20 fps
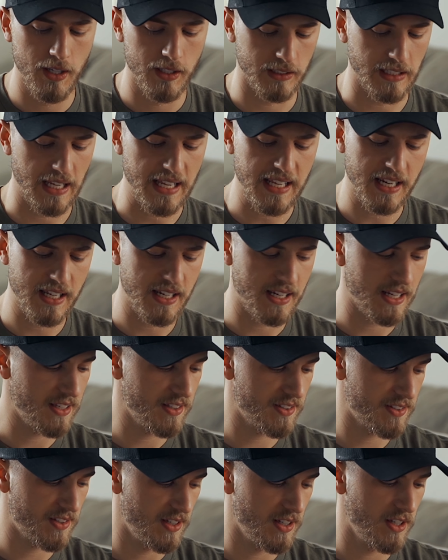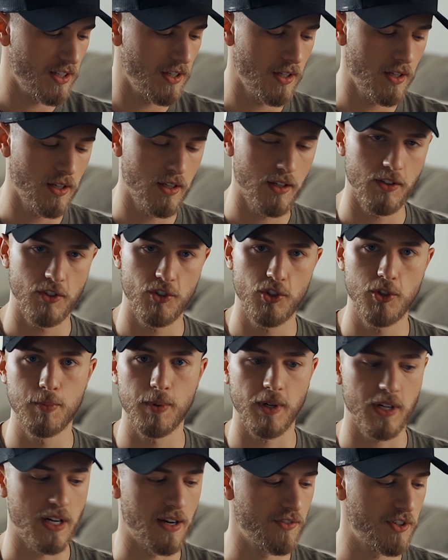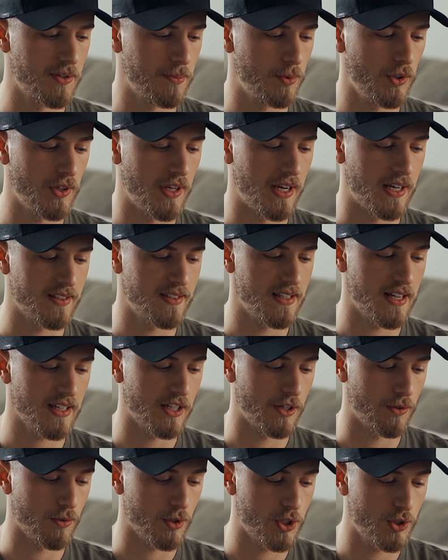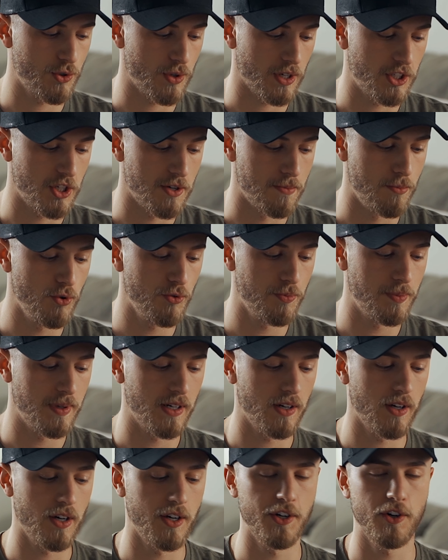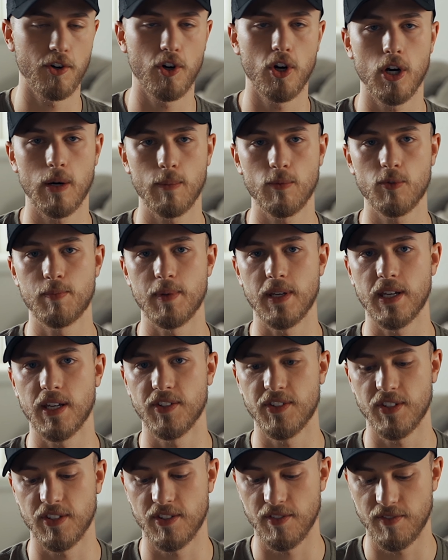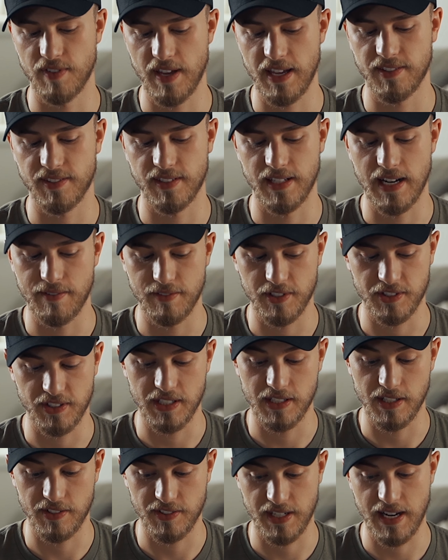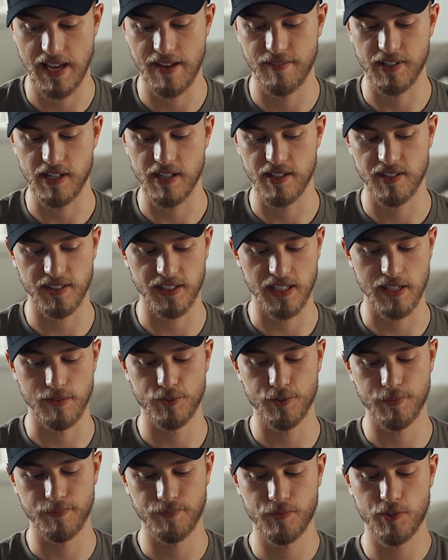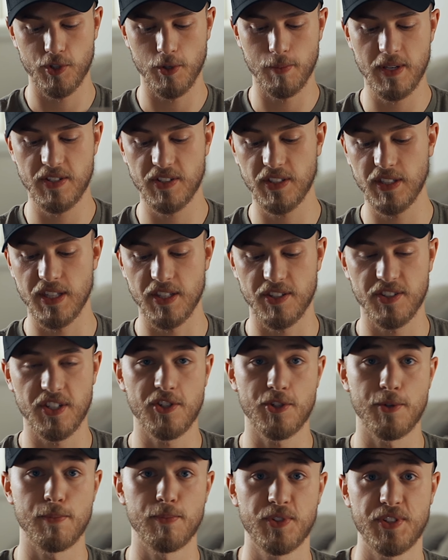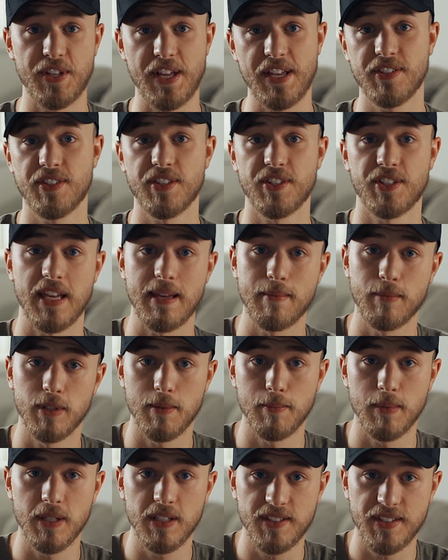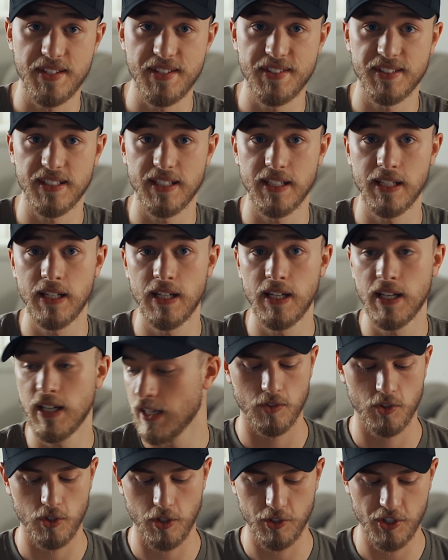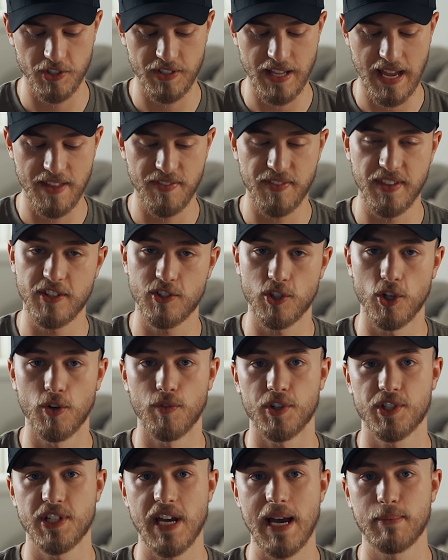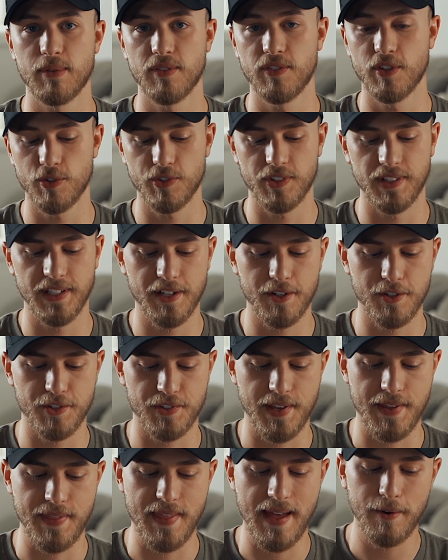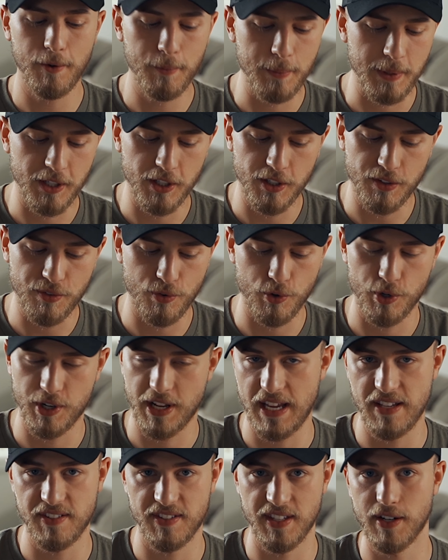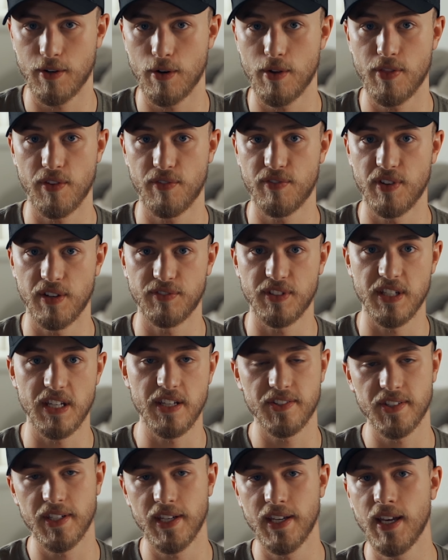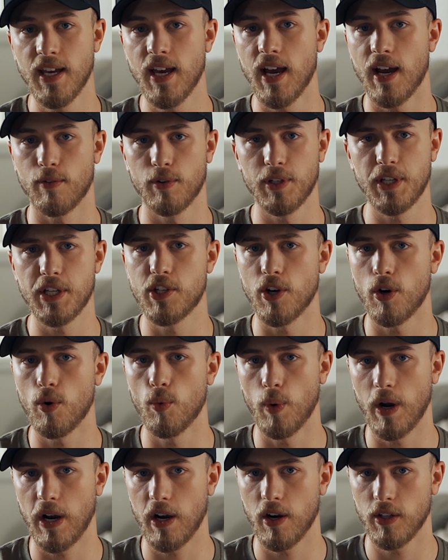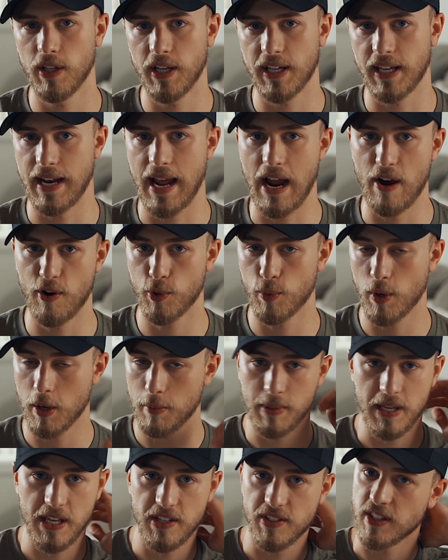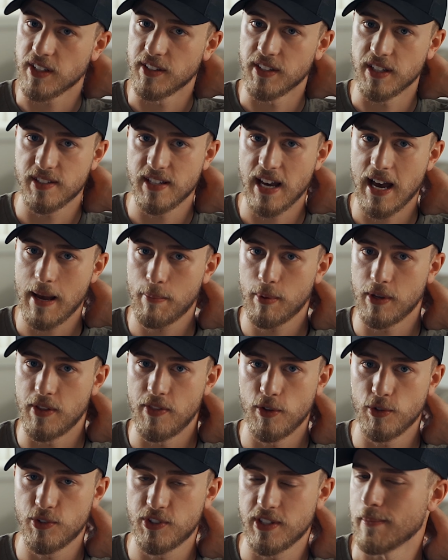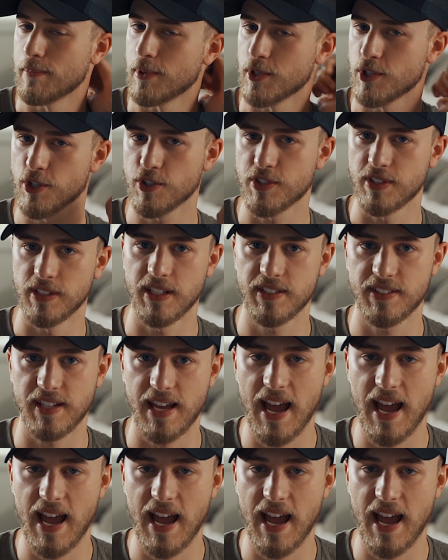light it is. Super comfortable, and it's not going to restrict your movement on your arms because it's a vest and obviously doesn't have any sleeves. So basically the system stays the same in the mid-season. So I'll just add this over top of those layers, and that'll be good for days that are in the 50s. I really don't wear like an outerwear piece on the top in those temperatures unless I